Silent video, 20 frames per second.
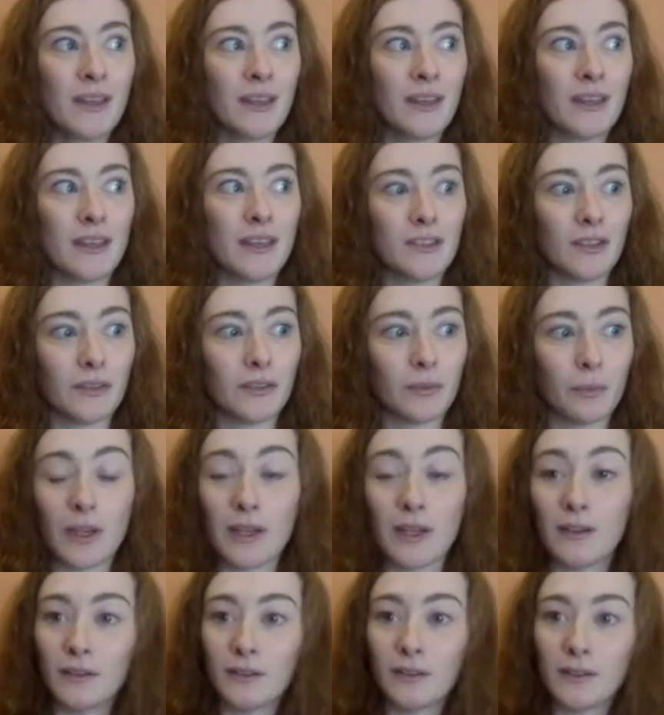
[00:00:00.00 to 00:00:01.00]
He
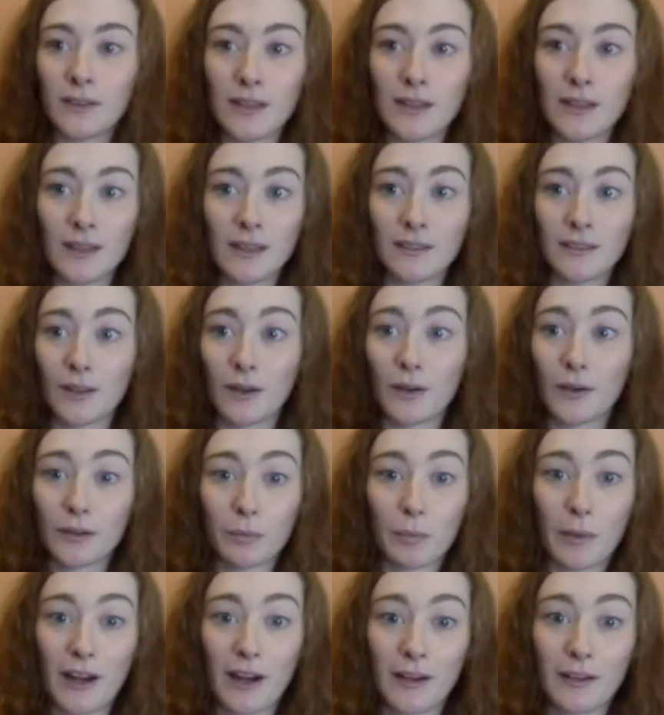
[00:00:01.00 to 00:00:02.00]
saw a
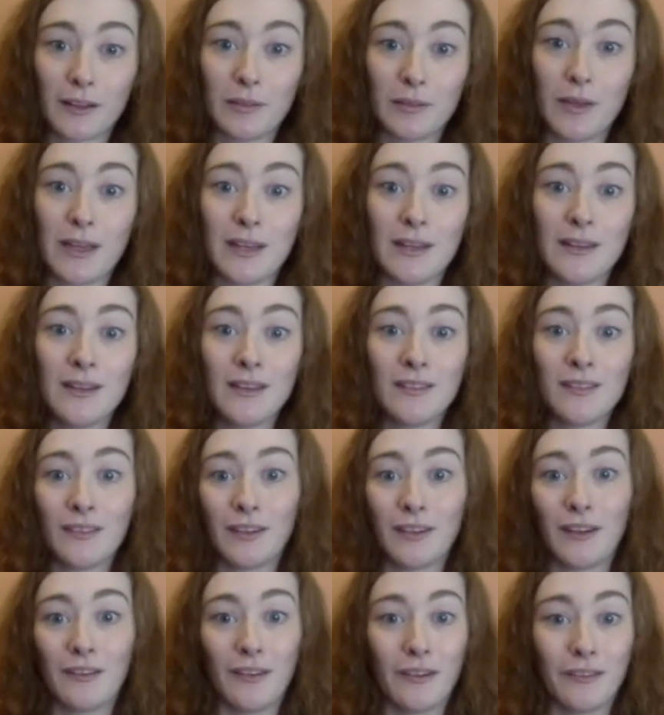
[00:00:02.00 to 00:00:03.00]
spark in me
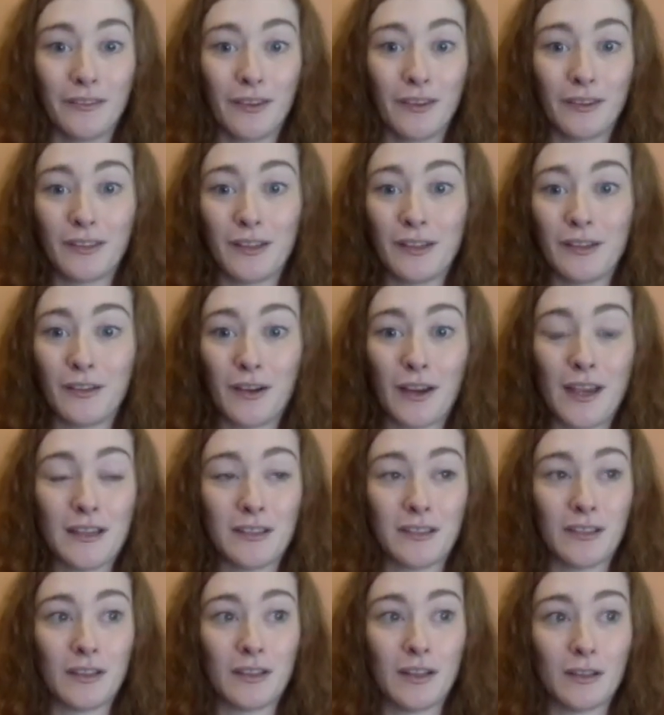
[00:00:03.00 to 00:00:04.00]
when I was actually
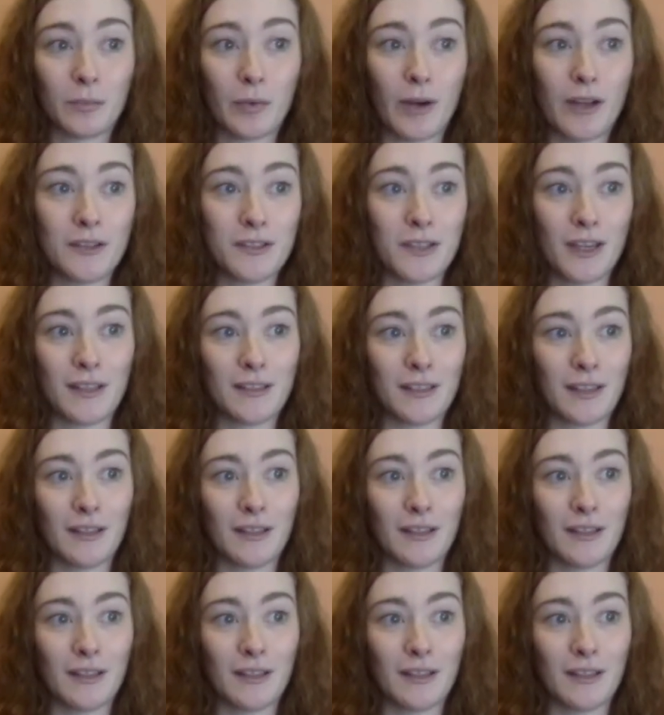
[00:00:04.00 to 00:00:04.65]
creating this project,